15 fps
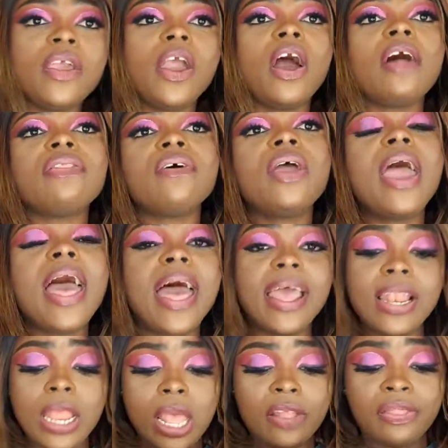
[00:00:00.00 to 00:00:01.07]
hand,
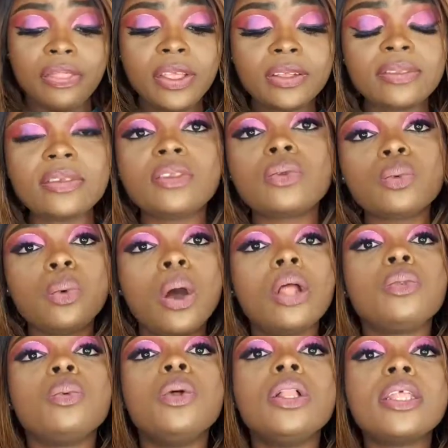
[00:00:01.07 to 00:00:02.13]
this is what will
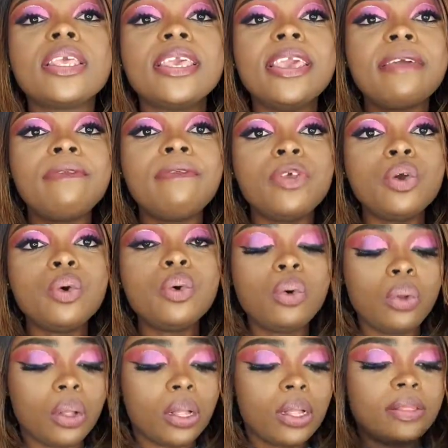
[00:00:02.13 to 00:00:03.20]
give you
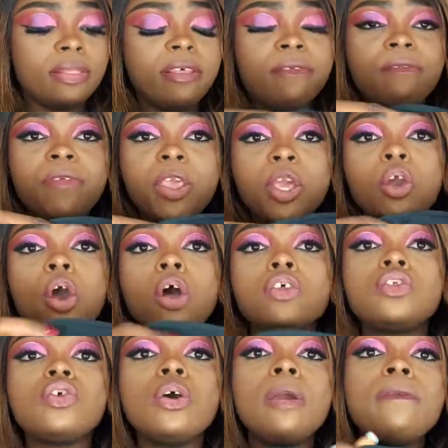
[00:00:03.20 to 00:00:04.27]
the figure. So if
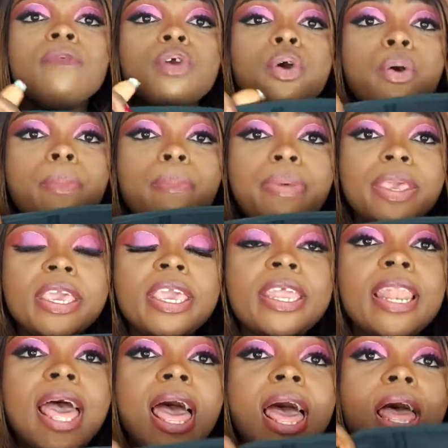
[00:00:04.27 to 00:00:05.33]
you're a beginner,
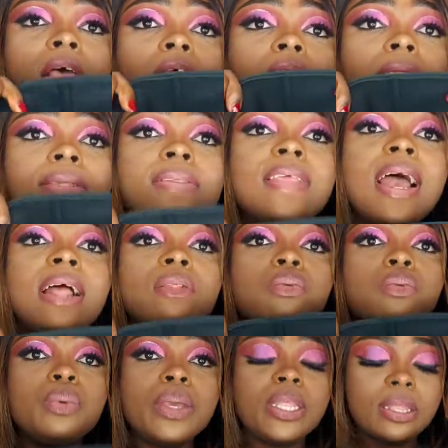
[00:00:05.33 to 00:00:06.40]
start with
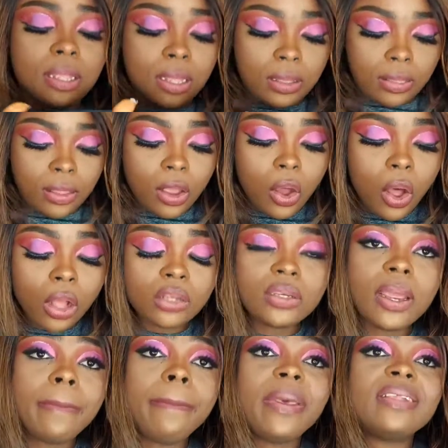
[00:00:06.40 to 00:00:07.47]
the one hundred
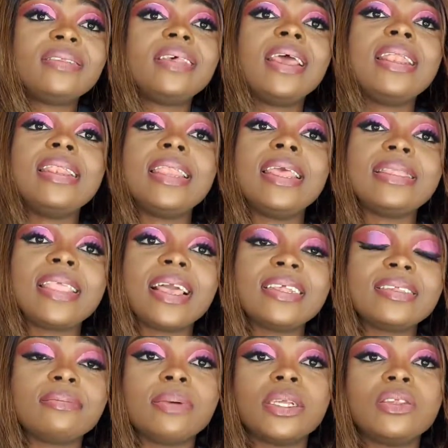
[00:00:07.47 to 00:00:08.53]
percent latex
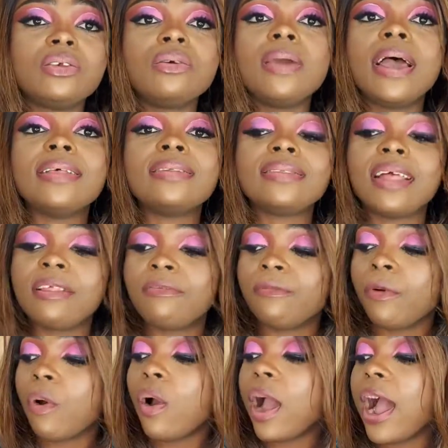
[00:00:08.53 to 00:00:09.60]
material. Start four
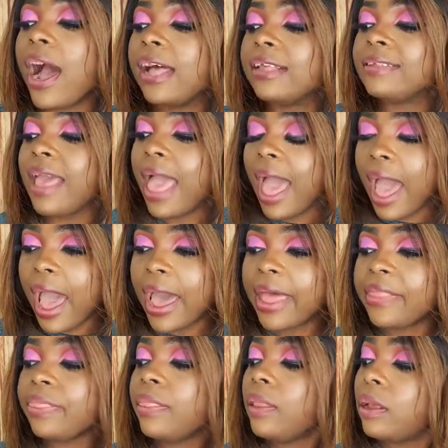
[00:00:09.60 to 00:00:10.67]
hours, and
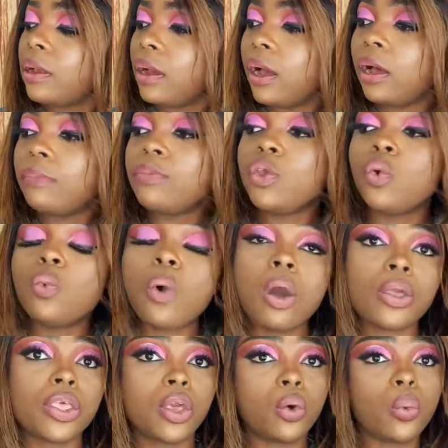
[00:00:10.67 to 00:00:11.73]
um, you work your
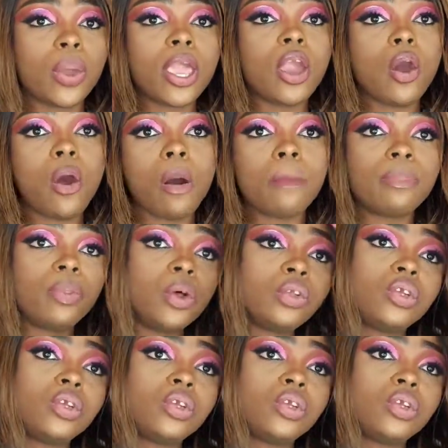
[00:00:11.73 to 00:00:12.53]
way up. Don't just